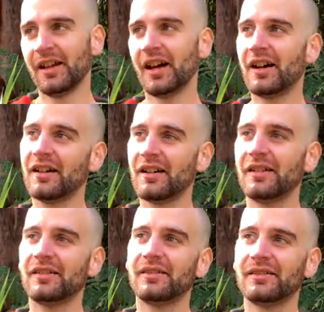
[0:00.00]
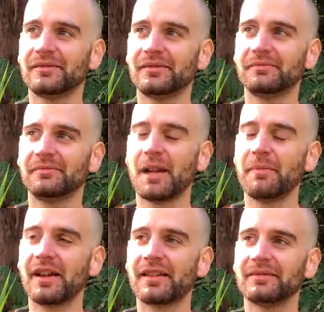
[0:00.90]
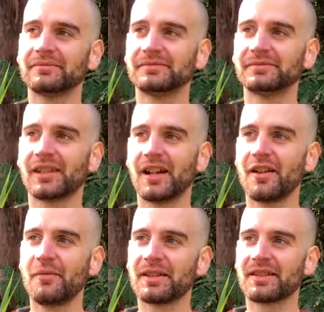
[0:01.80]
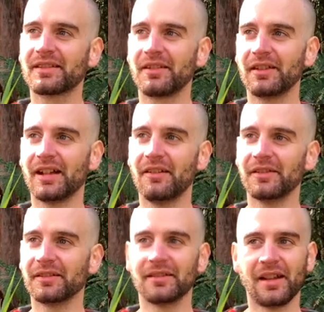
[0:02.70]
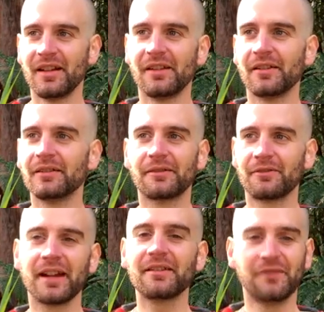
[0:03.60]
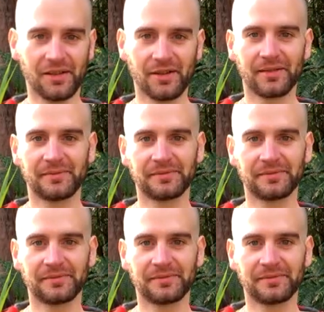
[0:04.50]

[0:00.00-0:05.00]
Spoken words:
My bike. I hope it's going to have a great adventure.